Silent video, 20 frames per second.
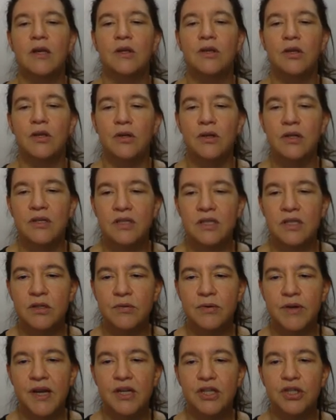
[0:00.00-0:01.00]
you're in a
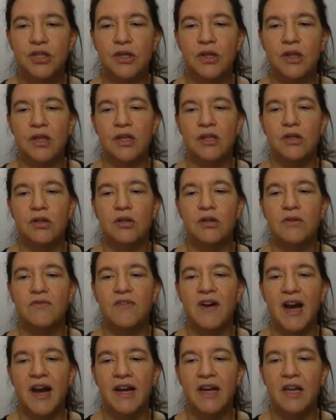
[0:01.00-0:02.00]
situation that you're
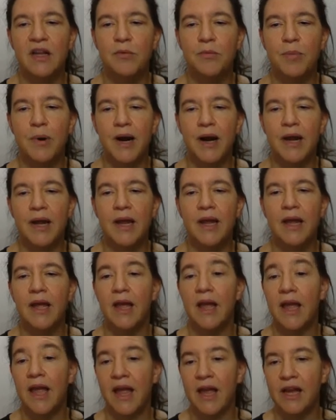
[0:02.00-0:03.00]
dividing by
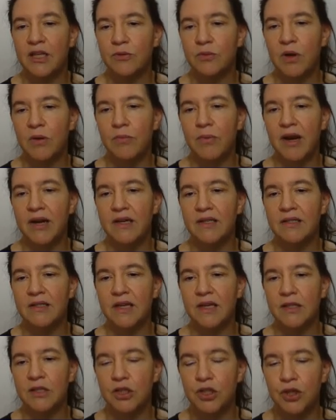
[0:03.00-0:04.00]
x1 minus
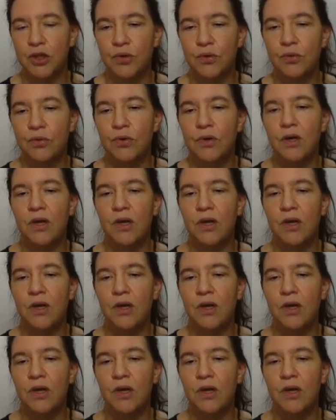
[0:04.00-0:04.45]
x2.